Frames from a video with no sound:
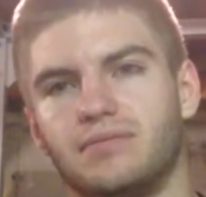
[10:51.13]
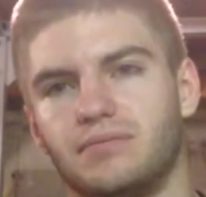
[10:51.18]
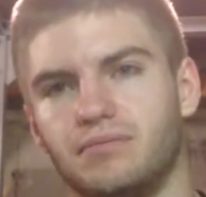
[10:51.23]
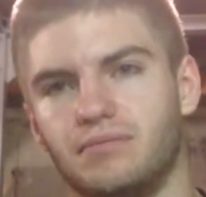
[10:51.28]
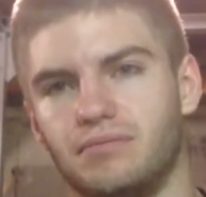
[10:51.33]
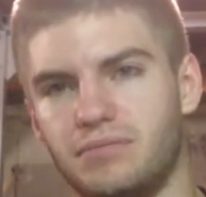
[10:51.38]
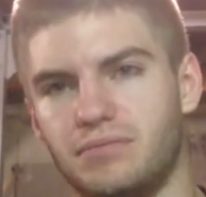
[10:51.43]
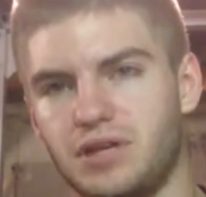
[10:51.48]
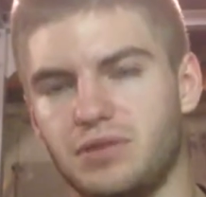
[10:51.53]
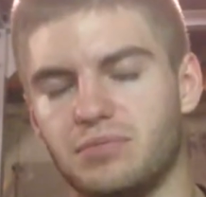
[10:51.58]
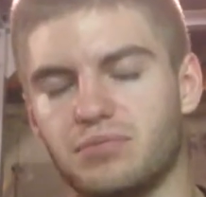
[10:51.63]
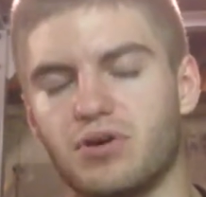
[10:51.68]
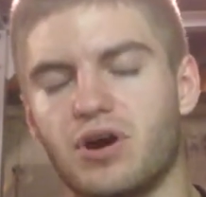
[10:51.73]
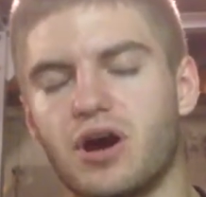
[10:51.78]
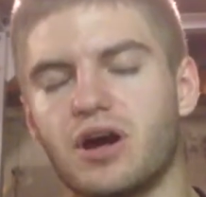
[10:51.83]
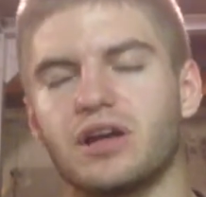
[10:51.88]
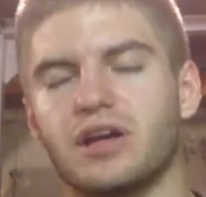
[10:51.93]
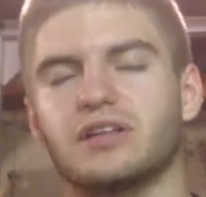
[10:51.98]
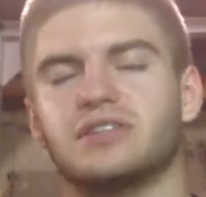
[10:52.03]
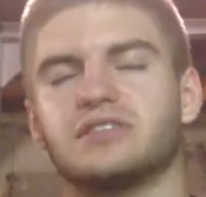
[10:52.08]
meat
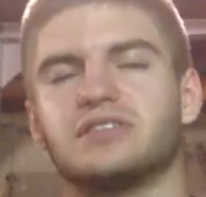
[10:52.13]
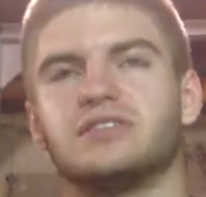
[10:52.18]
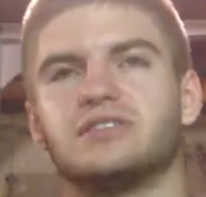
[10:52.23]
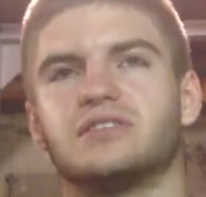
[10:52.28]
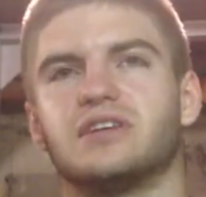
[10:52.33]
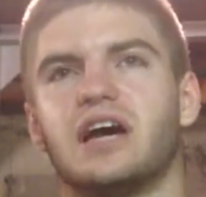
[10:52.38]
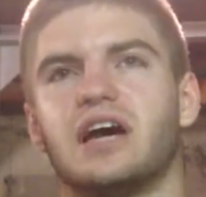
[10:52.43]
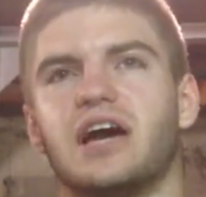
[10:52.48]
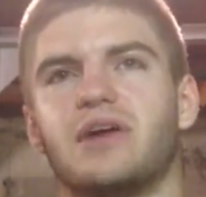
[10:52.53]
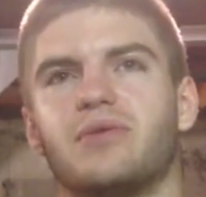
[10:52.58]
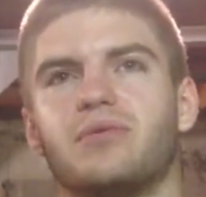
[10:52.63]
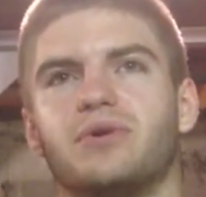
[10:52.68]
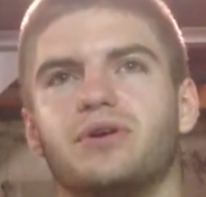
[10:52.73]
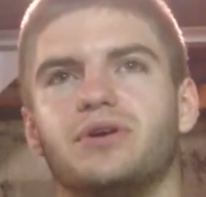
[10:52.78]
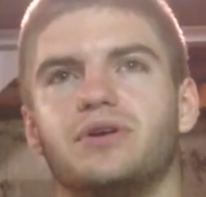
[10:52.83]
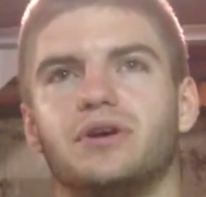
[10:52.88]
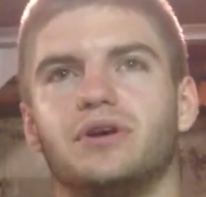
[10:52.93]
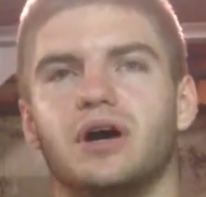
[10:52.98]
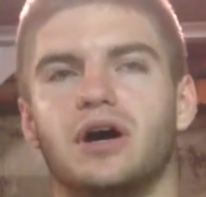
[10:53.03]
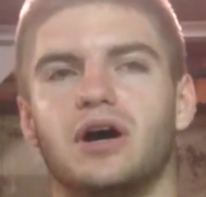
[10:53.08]
products is I
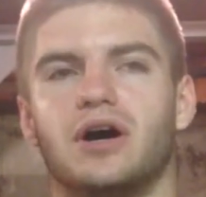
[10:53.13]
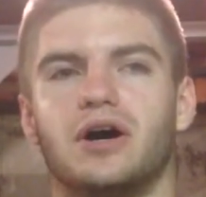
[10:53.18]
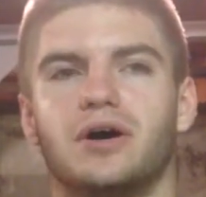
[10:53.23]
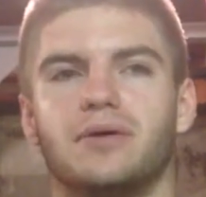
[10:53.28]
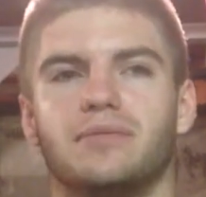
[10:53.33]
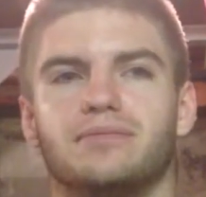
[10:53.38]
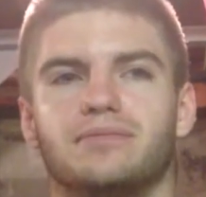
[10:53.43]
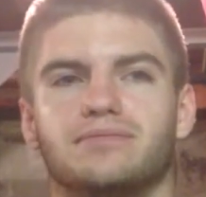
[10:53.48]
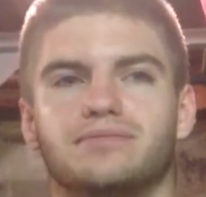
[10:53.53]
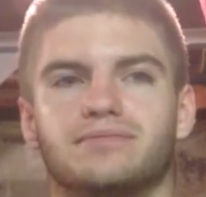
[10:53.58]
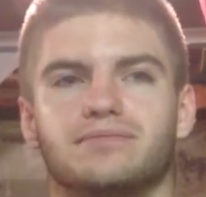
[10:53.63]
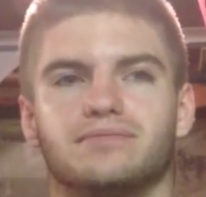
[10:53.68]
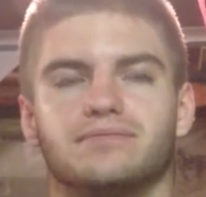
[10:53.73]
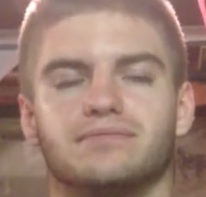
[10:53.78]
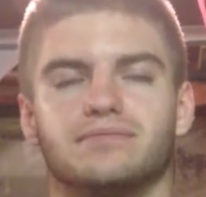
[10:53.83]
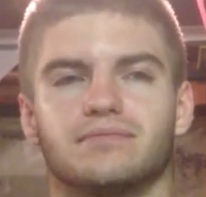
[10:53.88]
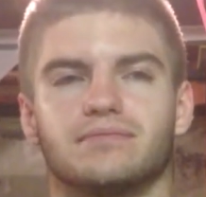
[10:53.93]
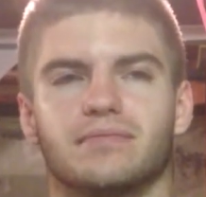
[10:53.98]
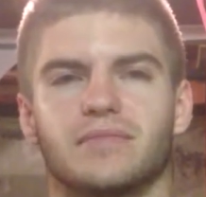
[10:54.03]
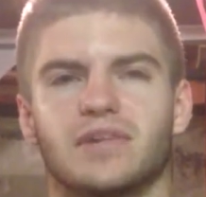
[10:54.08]
would,
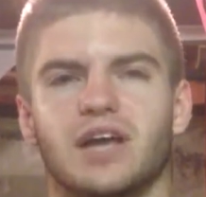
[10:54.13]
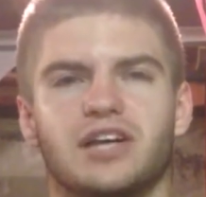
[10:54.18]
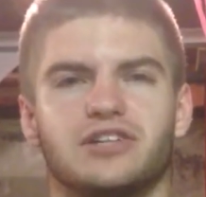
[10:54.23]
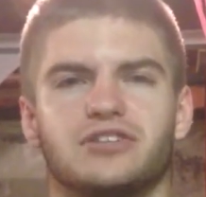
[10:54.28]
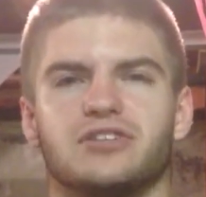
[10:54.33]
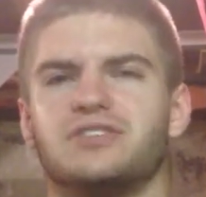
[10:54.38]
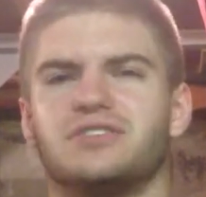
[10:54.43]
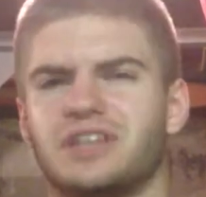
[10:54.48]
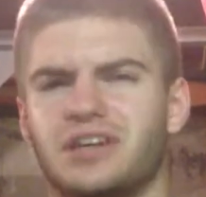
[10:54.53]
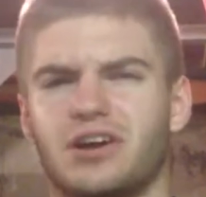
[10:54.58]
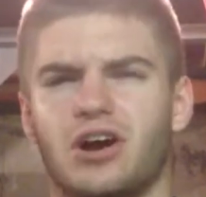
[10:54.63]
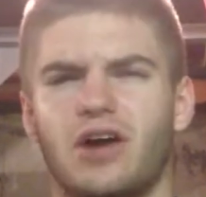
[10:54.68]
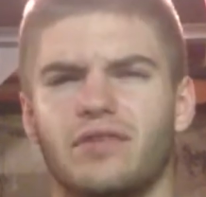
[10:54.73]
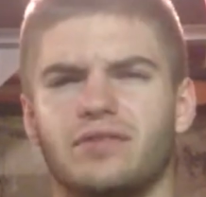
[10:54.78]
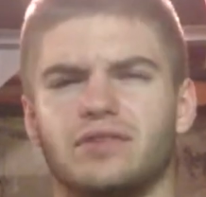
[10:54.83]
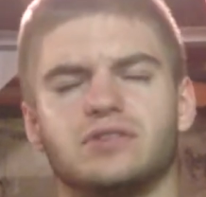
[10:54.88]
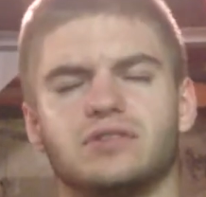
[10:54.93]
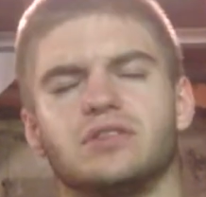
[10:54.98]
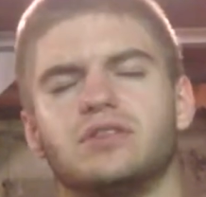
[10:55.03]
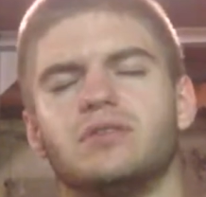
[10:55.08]
I shouldn't say
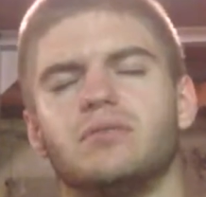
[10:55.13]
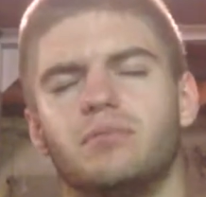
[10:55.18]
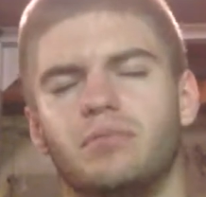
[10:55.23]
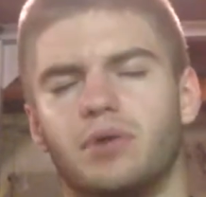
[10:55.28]
obviously,